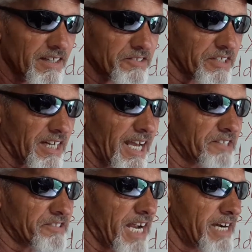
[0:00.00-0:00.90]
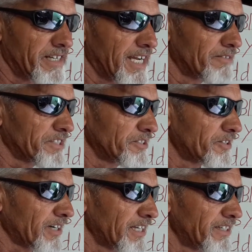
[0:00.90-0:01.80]
He said, last Saturday I was in
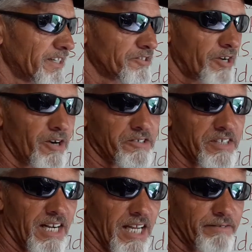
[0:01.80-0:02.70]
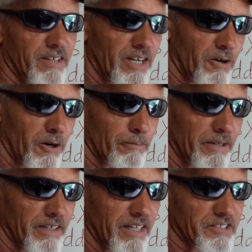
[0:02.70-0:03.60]
here cleaning the church, and I left the door
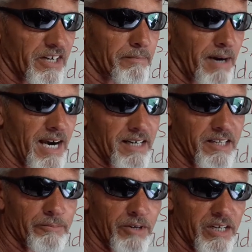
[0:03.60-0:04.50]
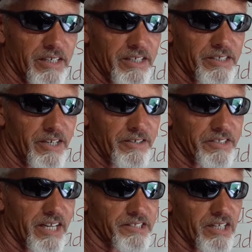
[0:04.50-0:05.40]
open, and he said, a bear come running in here, and
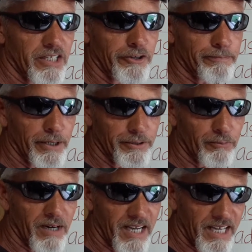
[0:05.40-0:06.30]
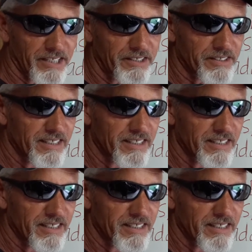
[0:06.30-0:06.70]
said, there's a little poodle behind it.